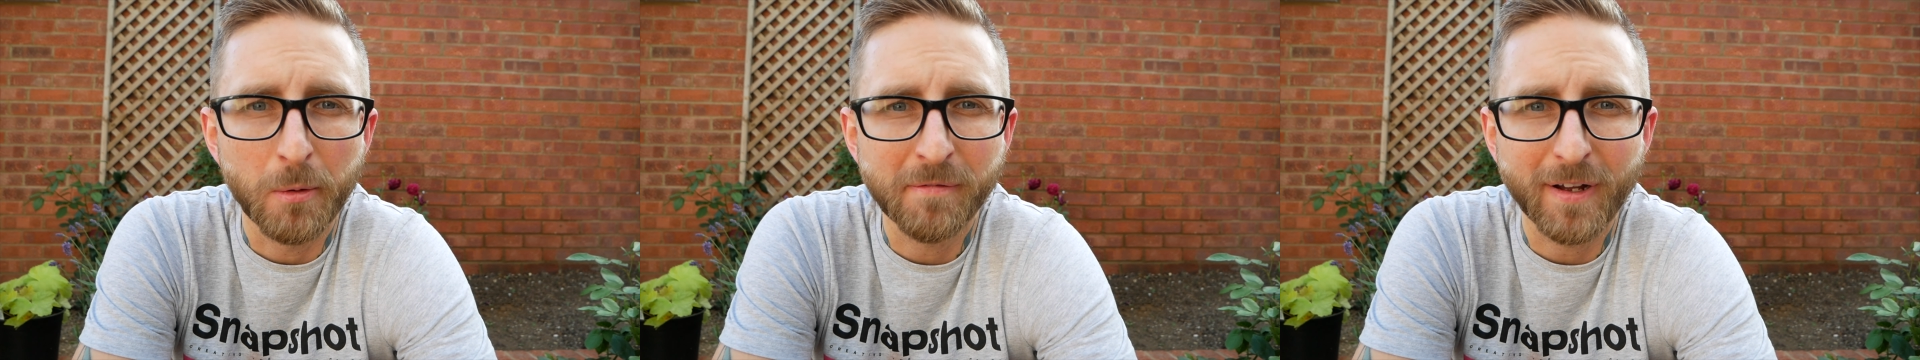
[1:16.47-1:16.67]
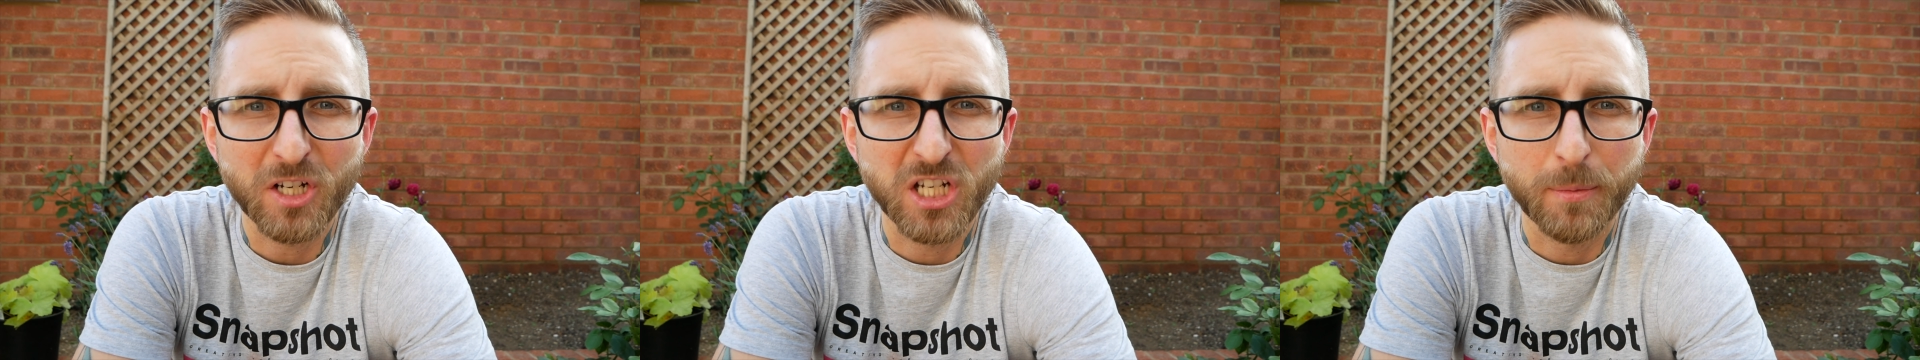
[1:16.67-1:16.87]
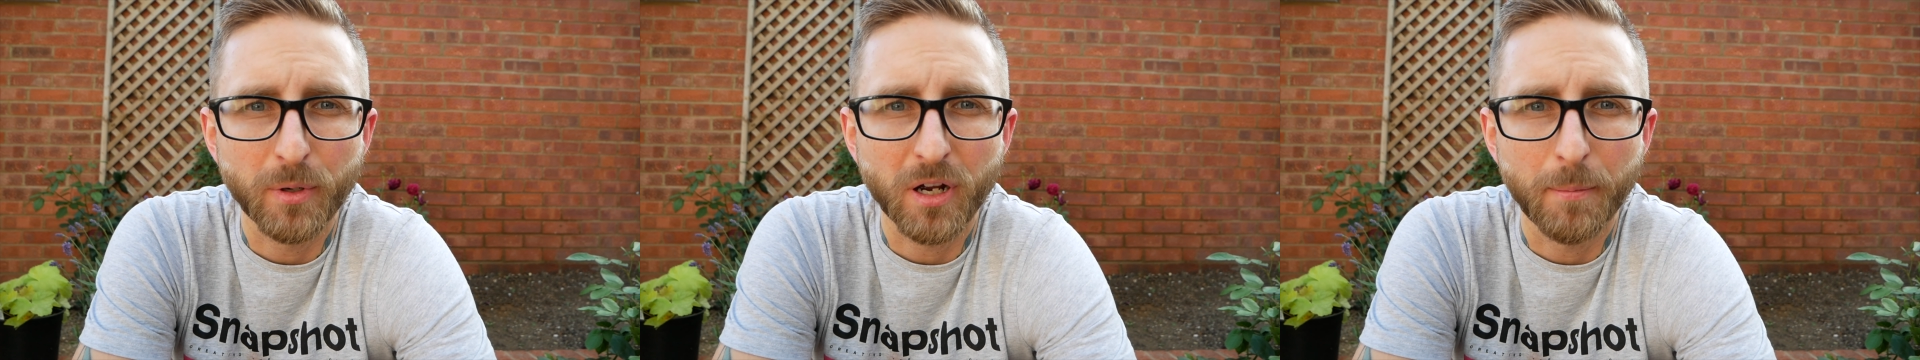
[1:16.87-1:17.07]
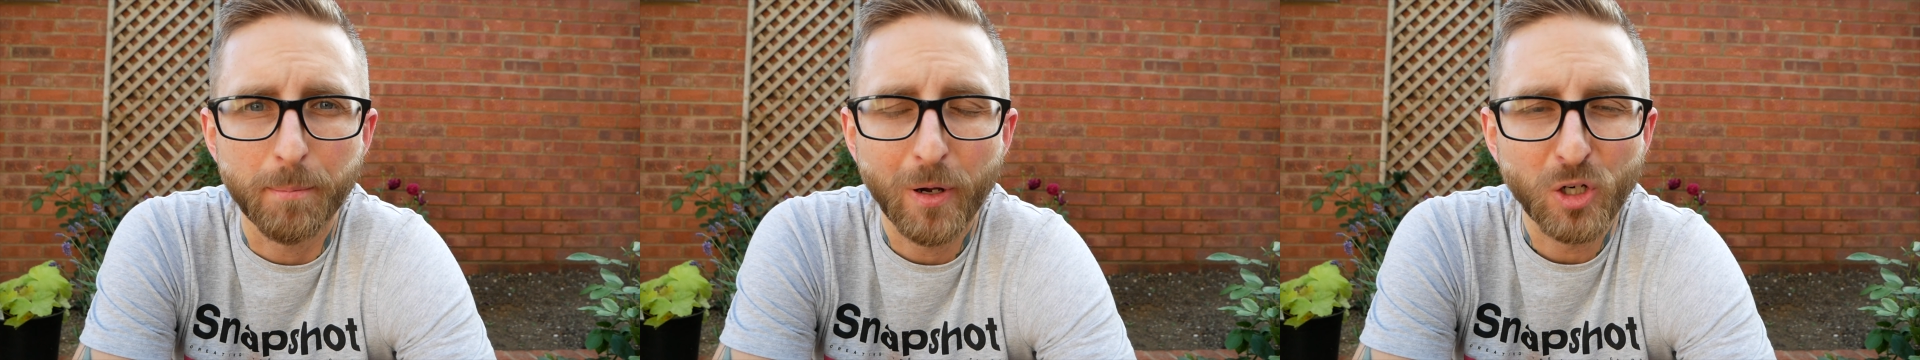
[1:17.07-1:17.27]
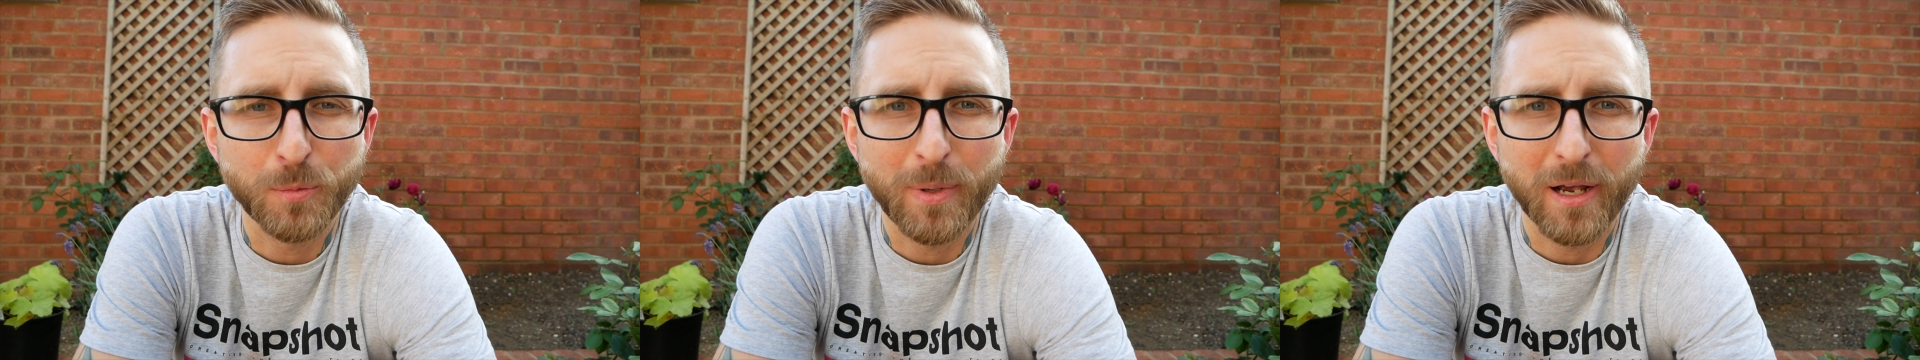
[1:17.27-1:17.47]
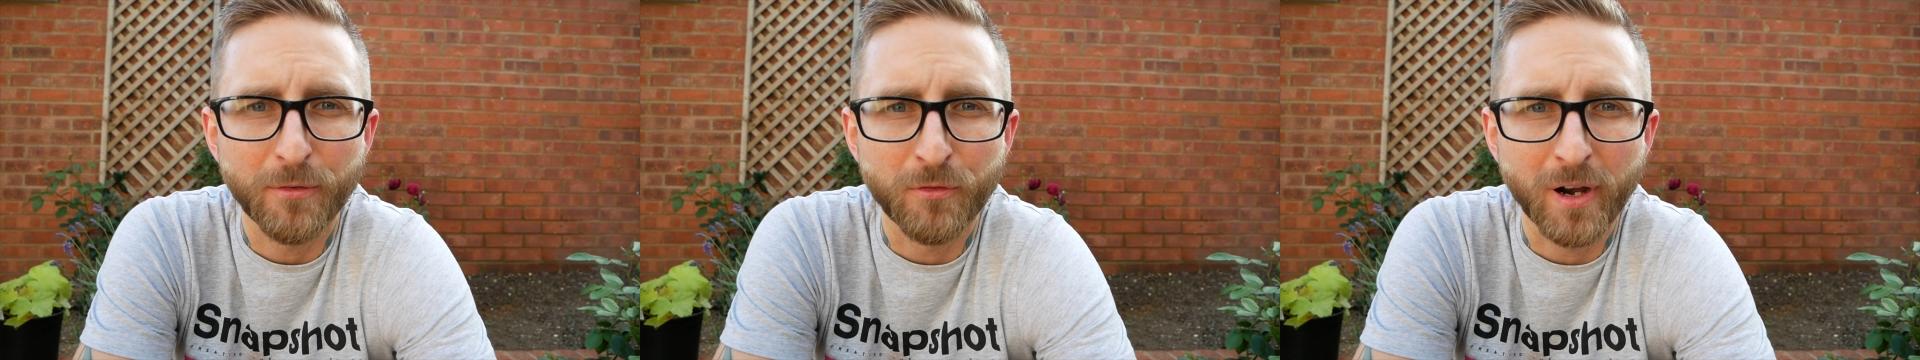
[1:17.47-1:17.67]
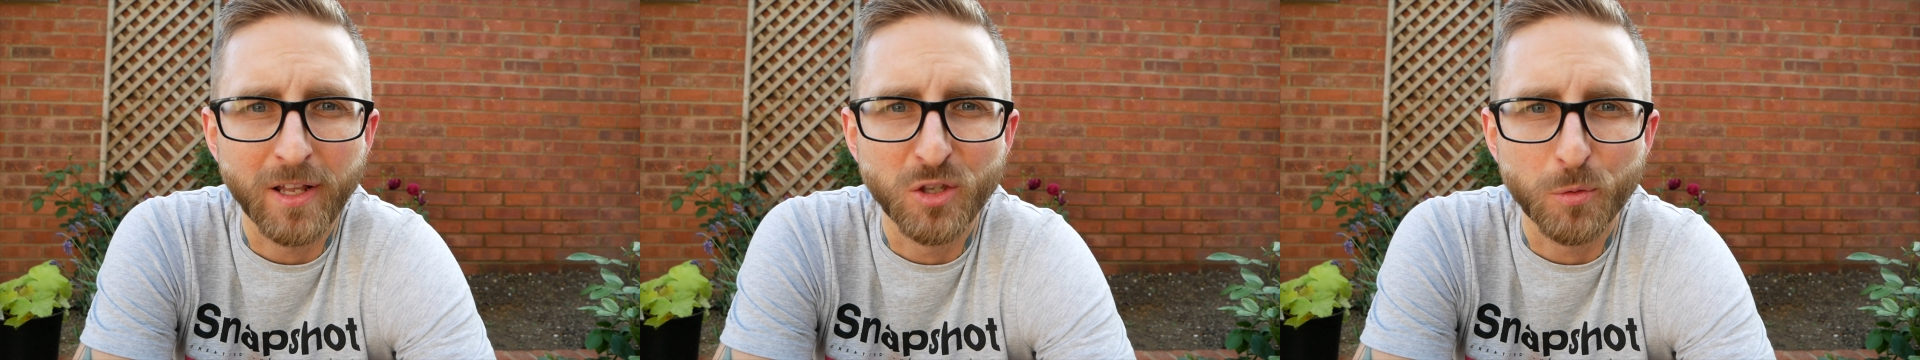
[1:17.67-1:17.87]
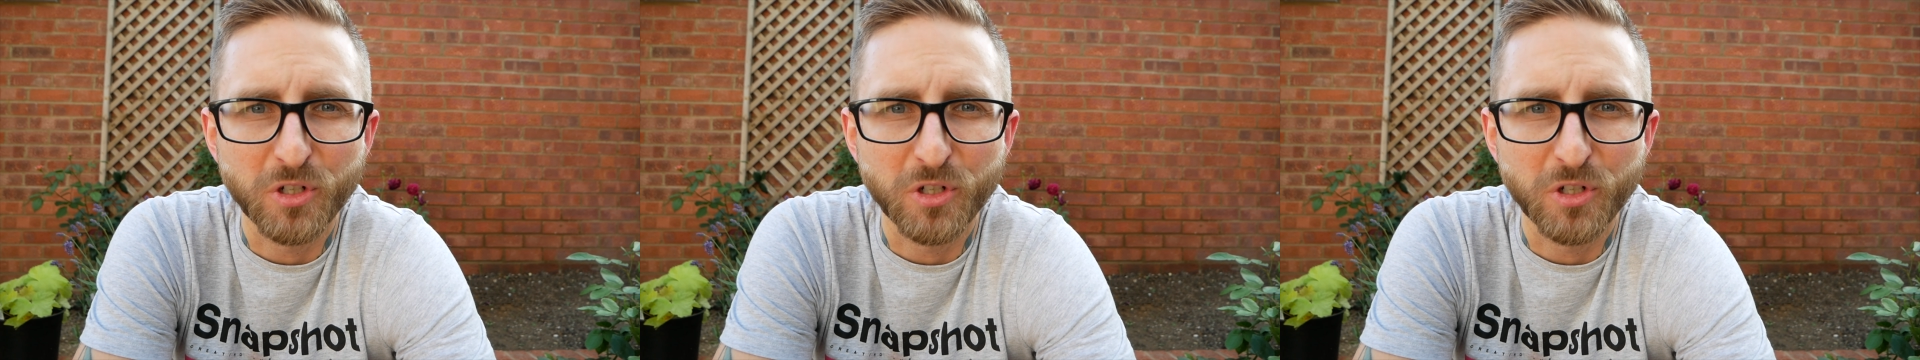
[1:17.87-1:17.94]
we've actually become much better friends,